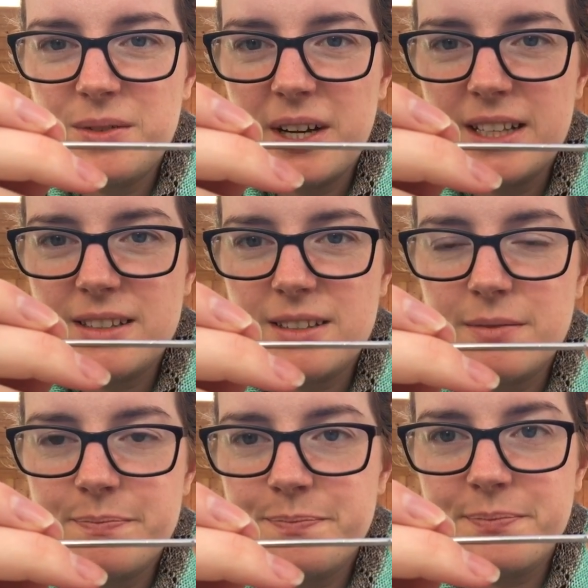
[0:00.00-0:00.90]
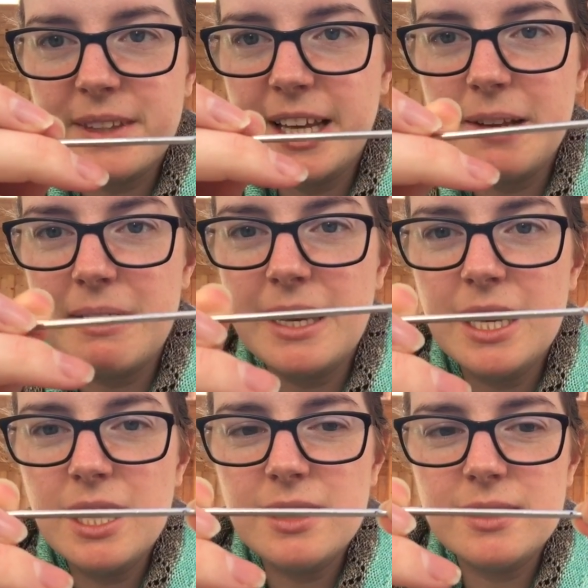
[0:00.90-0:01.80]
know why it's... Anyway,
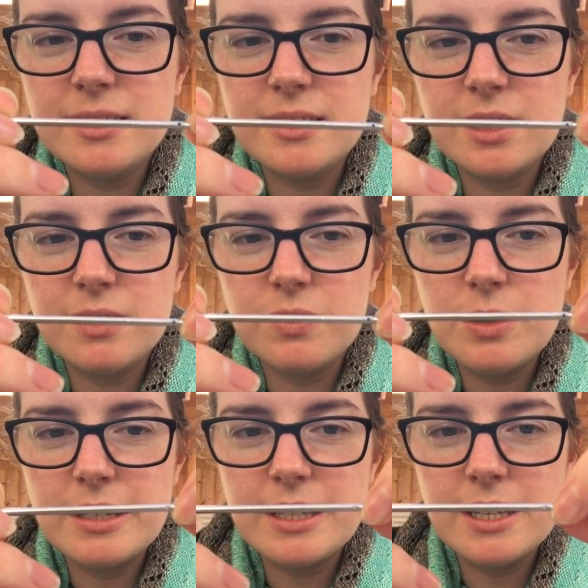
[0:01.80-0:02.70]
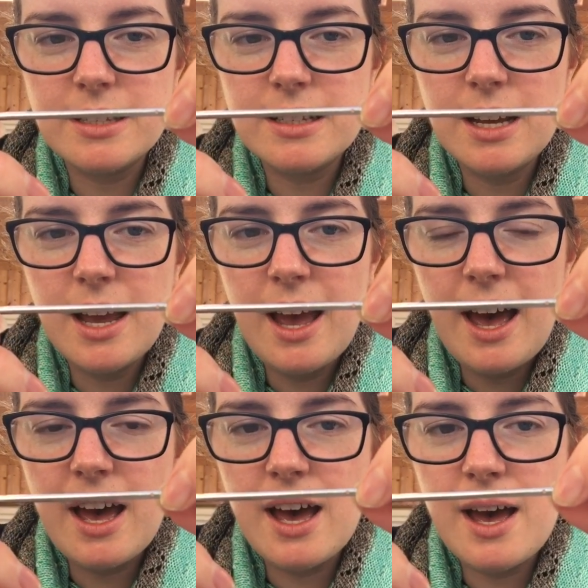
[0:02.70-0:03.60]
this is not the focusiest.
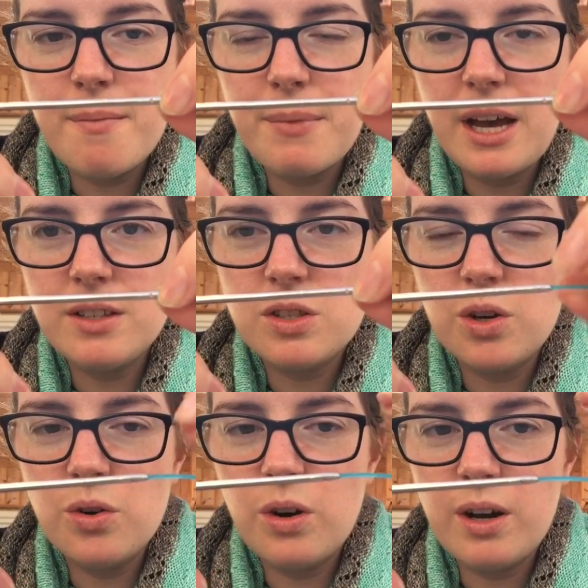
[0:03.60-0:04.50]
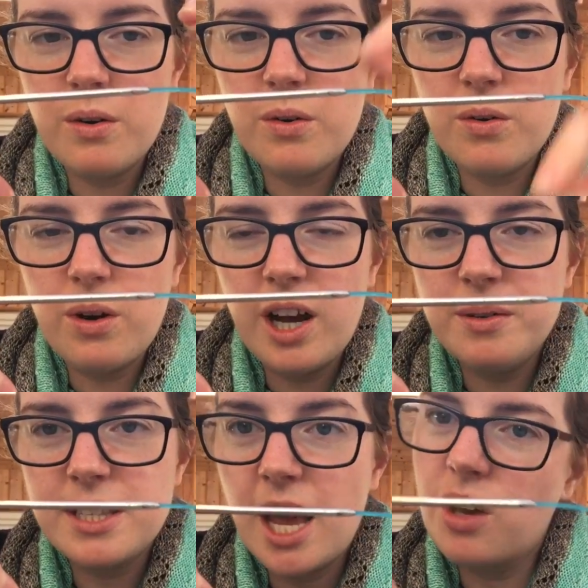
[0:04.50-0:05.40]
So I
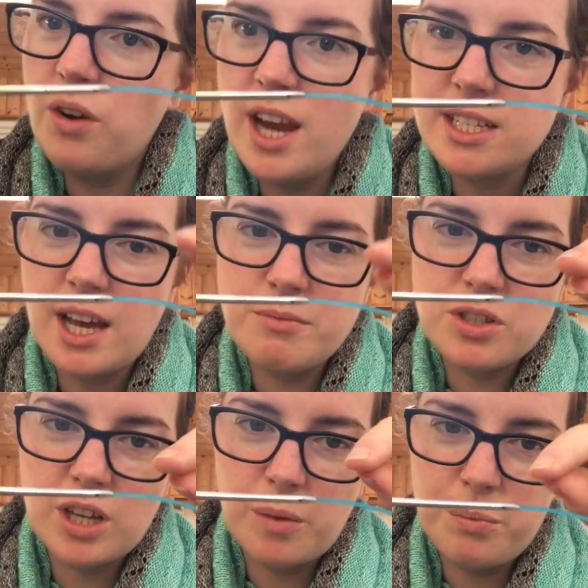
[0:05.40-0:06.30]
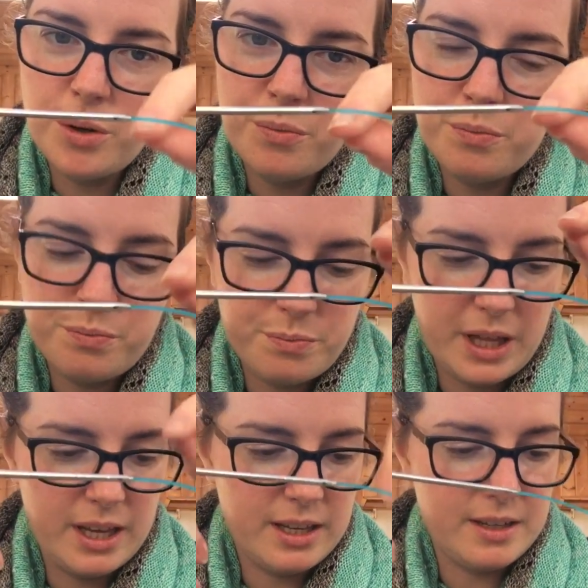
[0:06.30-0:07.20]
was like, great, I'm just going to put...
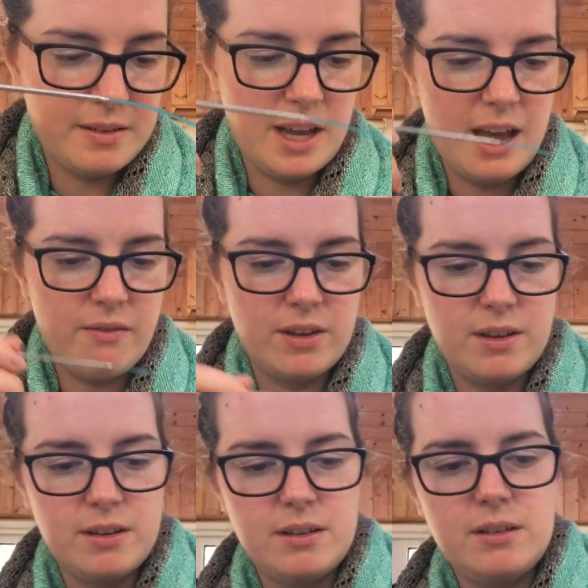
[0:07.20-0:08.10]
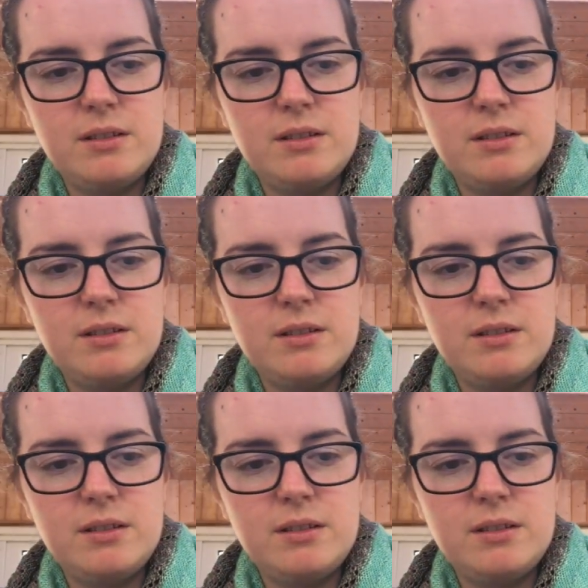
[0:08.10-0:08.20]
Like, I have a